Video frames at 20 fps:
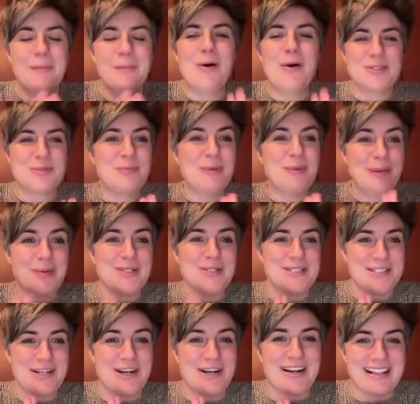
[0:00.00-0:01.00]
Most people
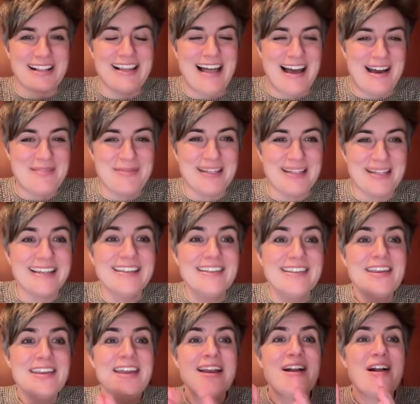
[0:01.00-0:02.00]
start clapping
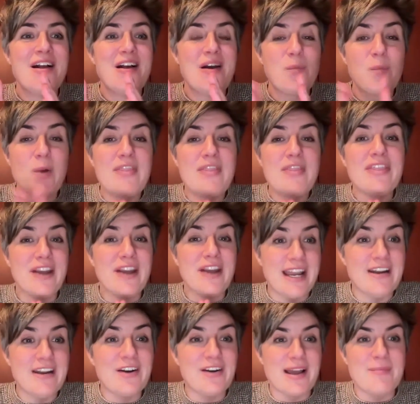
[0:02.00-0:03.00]
when they're
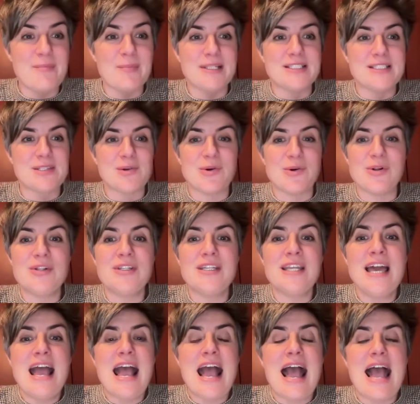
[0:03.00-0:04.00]
eight or nine months
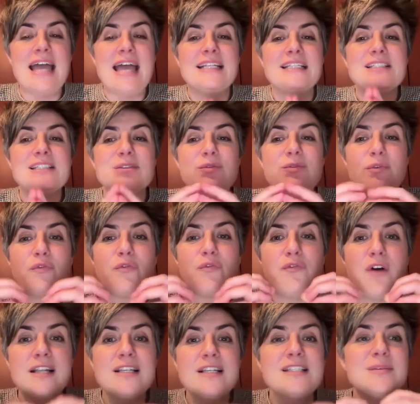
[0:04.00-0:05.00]
old. And it's
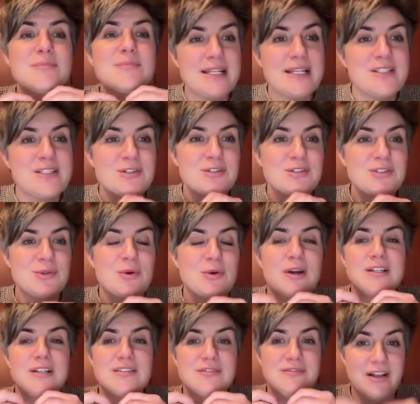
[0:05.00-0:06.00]
fundamental to
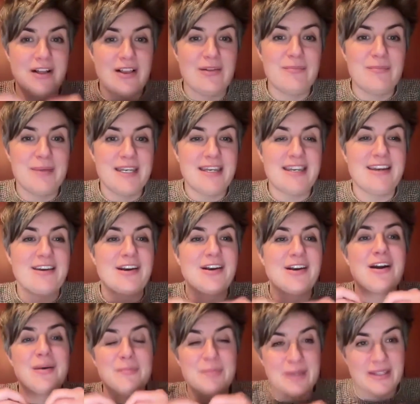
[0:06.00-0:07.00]
our development and
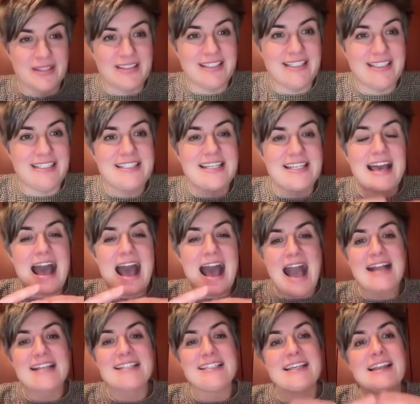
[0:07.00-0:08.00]
our ability to
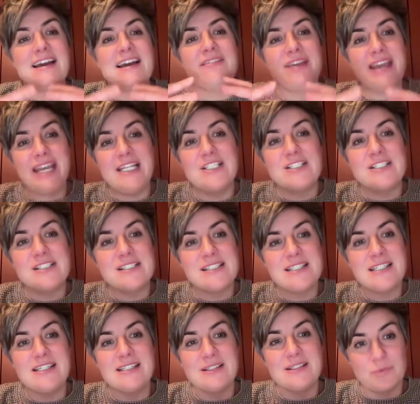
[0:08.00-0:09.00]
act and have
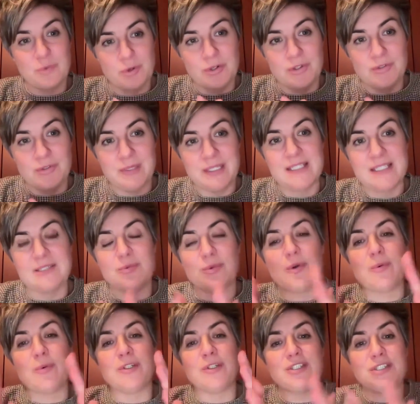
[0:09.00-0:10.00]
agency in the world because
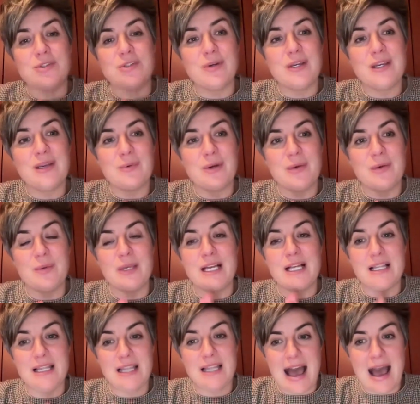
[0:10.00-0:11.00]
what we're doing when we
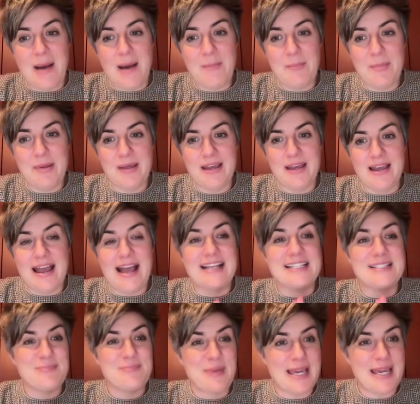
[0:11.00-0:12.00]
clap
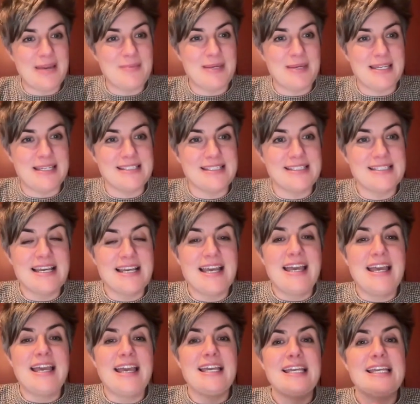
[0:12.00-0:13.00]
as babies
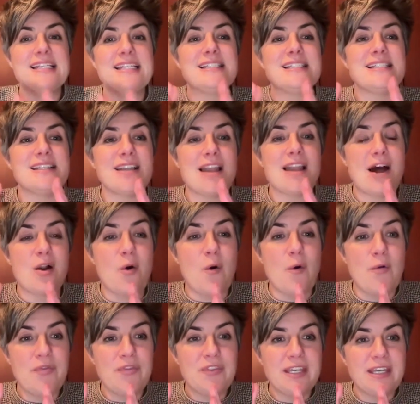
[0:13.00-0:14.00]
is not
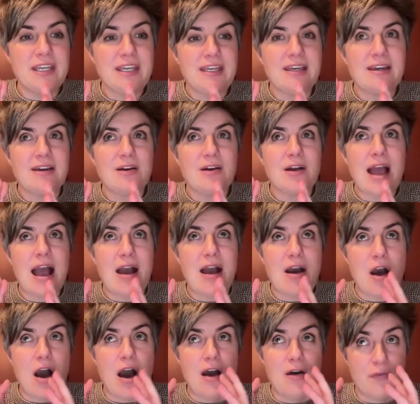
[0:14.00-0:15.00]
only
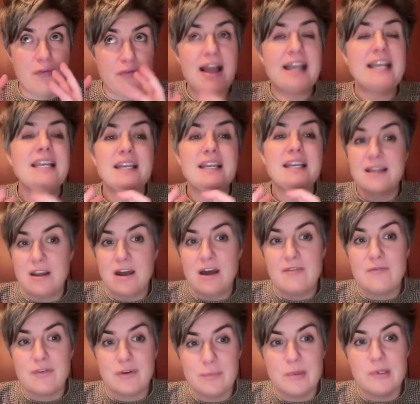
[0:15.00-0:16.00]
uh, finding a
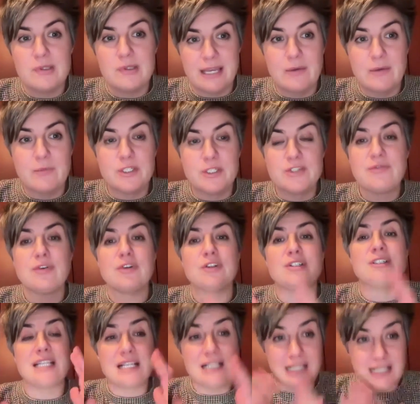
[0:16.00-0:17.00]
nonverbal language for
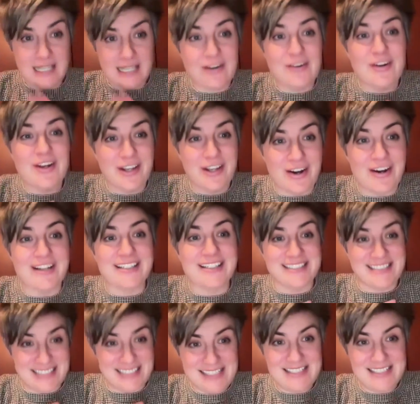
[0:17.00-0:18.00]
declaring our
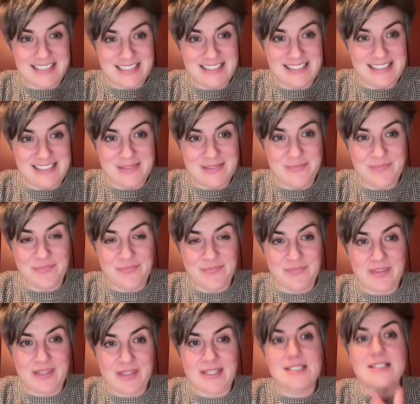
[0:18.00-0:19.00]
existence
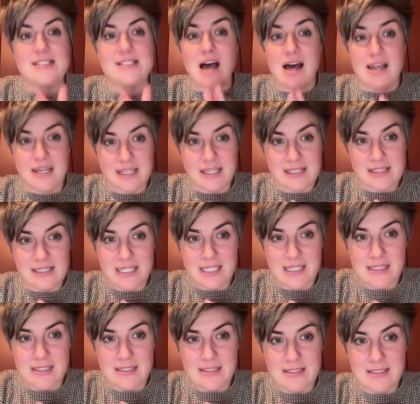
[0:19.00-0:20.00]

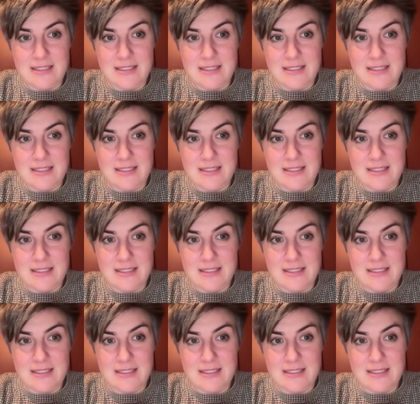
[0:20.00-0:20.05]
sonically